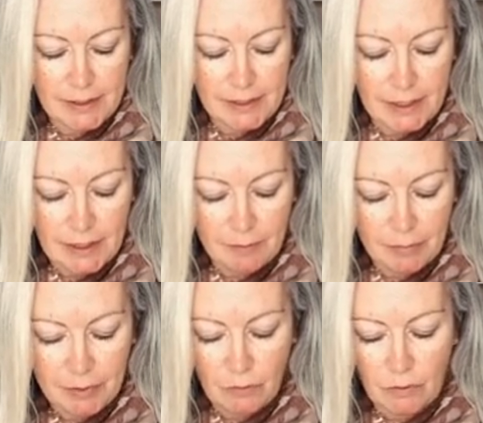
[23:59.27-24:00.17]
deep
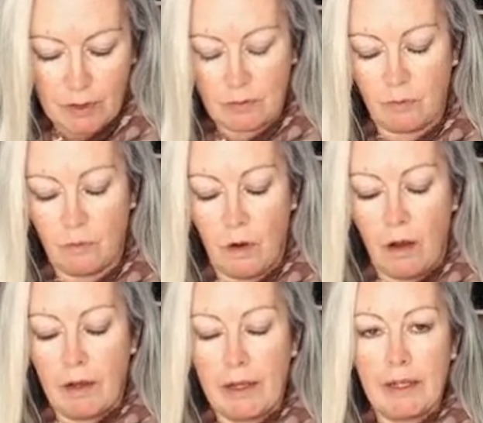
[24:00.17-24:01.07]
or as
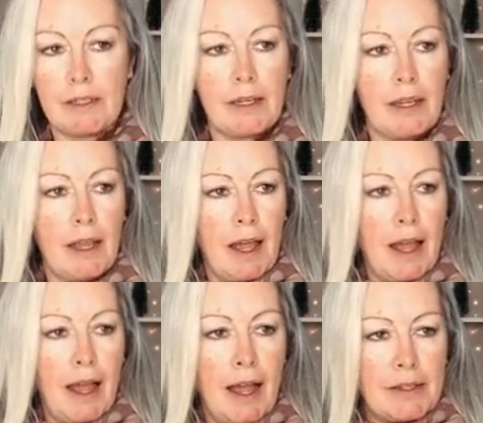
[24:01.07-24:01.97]
wide
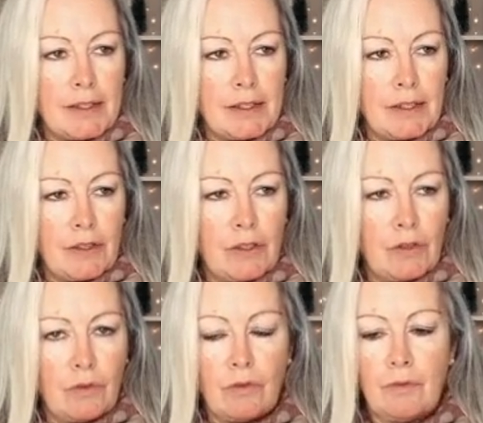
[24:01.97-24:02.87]
as the
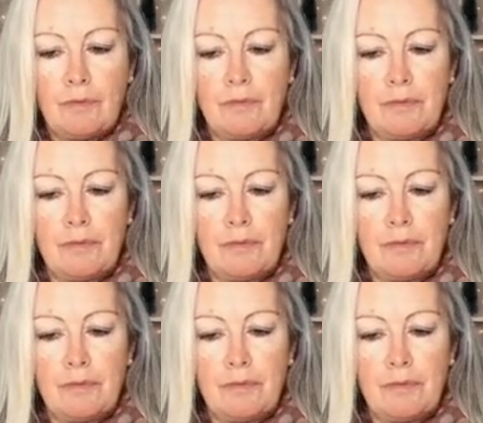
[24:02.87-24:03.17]
door.